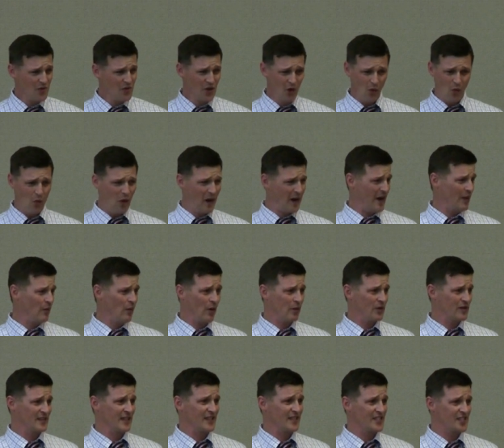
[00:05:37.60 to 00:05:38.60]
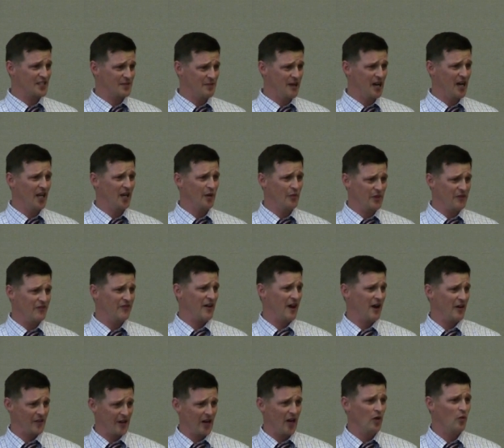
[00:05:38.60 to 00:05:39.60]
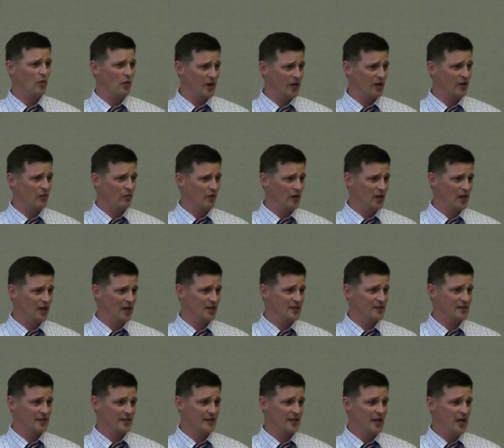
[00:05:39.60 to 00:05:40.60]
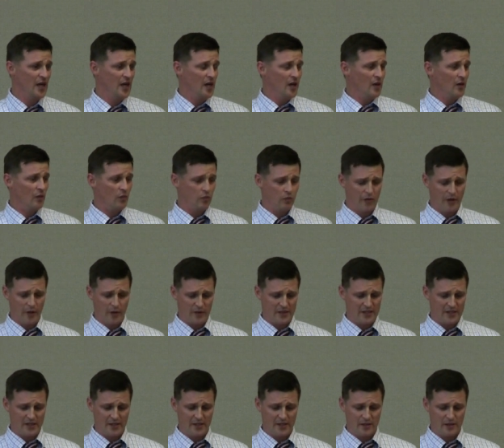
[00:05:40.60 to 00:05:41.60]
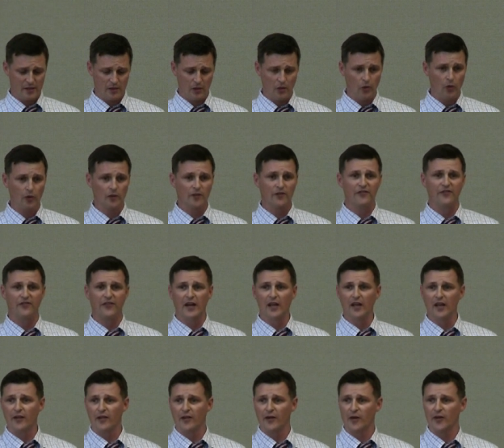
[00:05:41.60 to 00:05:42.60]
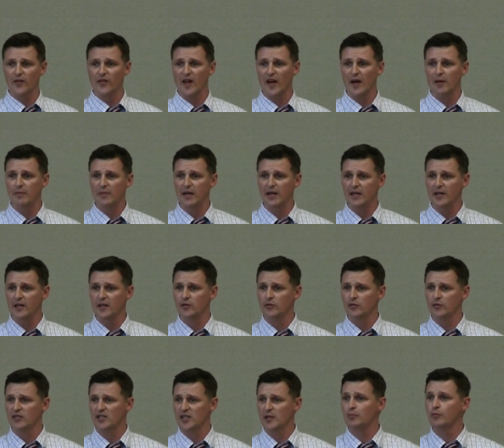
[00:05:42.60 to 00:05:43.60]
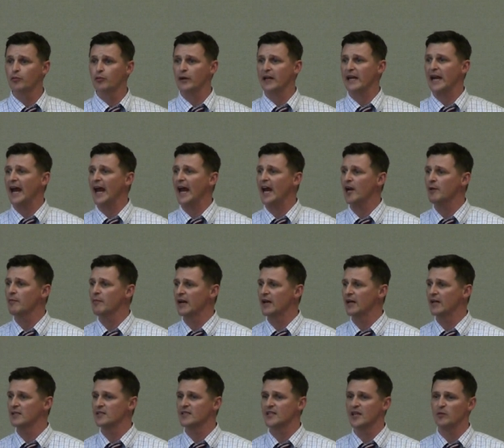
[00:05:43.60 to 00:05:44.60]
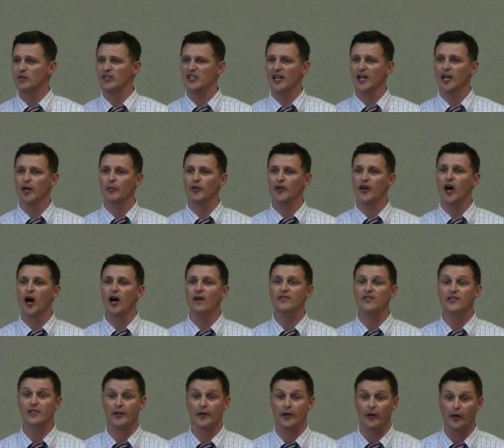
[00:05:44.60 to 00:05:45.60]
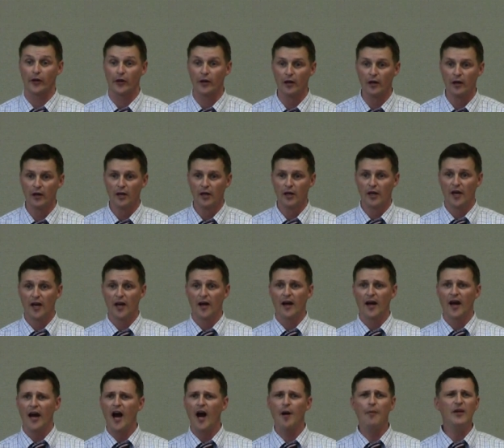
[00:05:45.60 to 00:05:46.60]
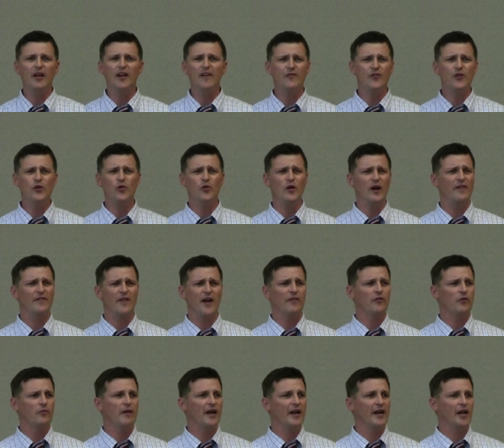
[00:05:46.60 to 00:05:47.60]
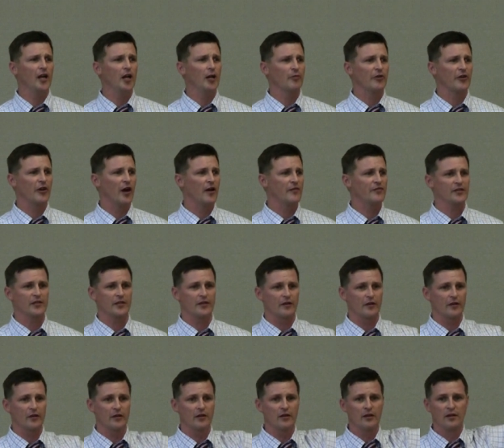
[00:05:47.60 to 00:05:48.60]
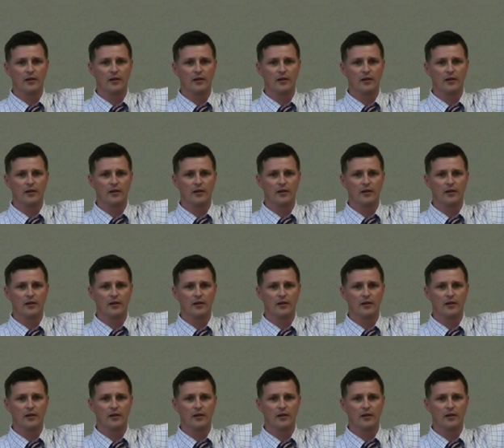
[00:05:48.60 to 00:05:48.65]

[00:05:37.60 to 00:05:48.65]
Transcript: what was that smell? We found out what it was. And there was this old fellow there at that meeting who seemed pretty animated. His name was Elmer Knopfsticker. How many of you have ever met Elmer Knopfsticker?